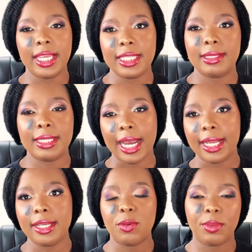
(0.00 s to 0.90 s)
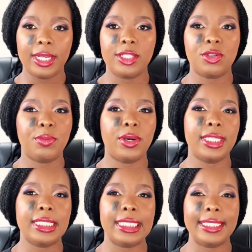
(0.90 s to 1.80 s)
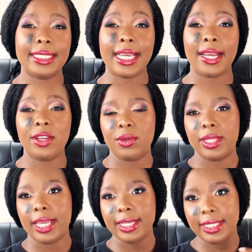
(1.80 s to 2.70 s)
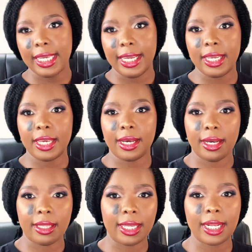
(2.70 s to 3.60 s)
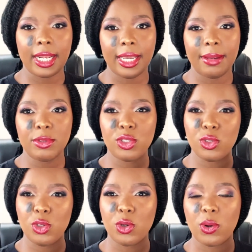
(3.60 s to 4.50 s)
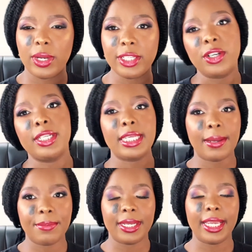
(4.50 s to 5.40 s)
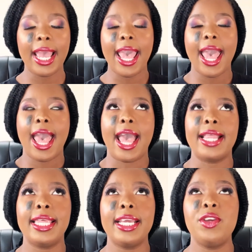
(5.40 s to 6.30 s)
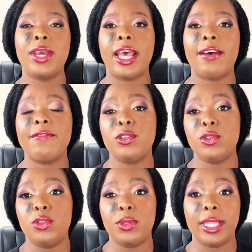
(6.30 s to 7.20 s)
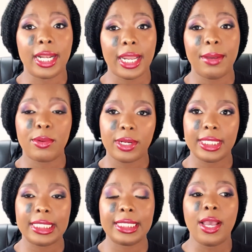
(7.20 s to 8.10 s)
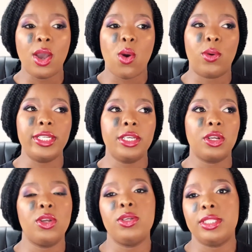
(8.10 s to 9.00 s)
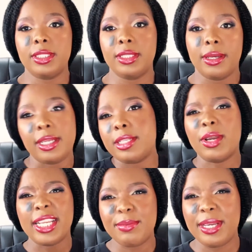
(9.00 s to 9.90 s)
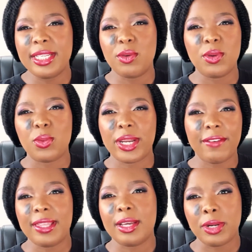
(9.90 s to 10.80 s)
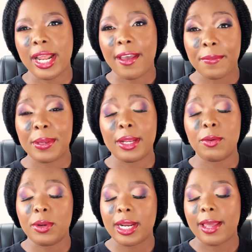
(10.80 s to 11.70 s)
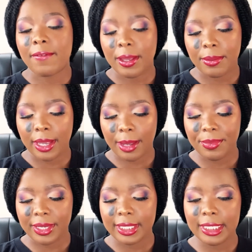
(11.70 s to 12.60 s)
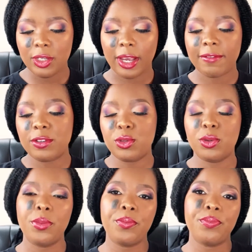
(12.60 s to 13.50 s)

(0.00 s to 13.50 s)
is done, your police report is done, you then take the claim to your insurance company, and then you have to do the claim process, which includes, okay, depending with whatever that would have happened, you have to